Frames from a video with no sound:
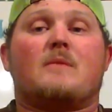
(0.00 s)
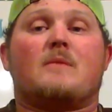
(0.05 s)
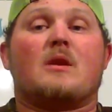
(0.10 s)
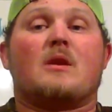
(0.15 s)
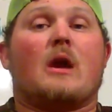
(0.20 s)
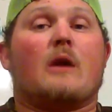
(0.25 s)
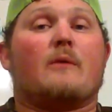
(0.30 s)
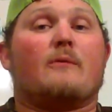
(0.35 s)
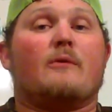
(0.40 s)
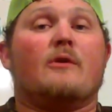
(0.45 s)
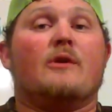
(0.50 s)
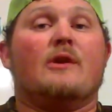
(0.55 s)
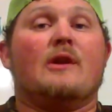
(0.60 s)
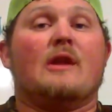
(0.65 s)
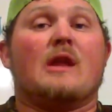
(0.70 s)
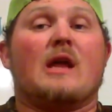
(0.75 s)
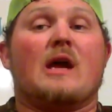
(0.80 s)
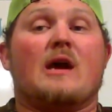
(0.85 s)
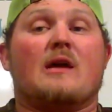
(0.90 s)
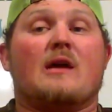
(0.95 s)
I really
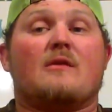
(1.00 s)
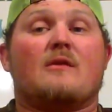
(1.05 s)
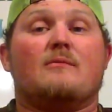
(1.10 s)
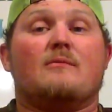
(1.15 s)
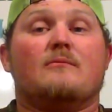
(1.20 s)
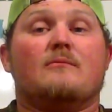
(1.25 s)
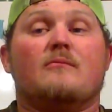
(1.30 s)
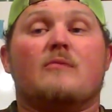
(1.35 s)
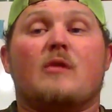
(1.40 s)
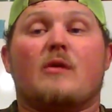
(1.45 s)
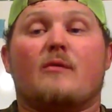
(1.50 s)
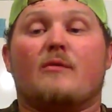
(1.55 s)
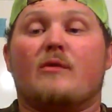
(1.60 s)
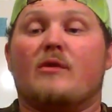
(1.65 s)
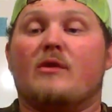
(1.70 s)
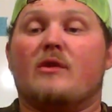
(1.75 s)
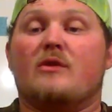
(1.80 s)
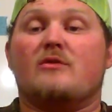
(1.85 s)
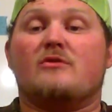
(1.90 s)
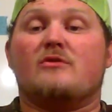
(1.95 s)
like them. I
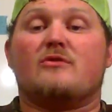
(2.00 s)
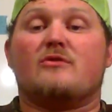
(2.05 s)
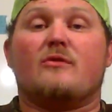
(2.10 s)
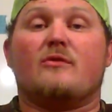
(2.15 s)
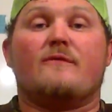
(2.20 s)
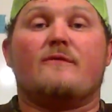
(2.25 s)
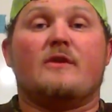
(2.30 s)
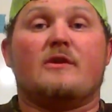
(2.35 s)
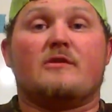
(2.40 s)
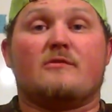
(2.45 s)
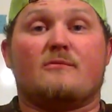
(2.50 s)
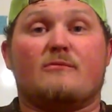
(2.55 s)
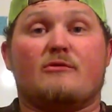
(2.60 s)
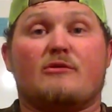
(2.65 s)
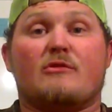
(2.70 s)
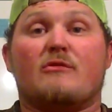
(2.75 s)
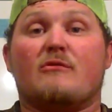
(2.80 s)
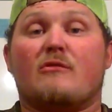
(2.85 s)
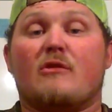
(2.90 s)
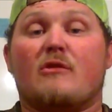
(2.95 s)
really enjoy fishing with
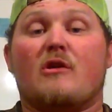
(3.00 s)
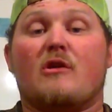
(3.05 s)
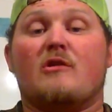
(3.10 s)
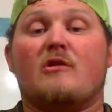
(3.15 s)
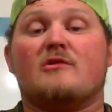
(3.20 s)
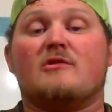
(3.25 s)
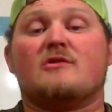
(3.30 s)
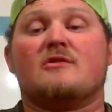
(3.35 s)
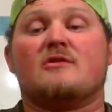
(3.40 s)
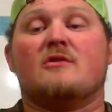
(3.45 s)
their rods.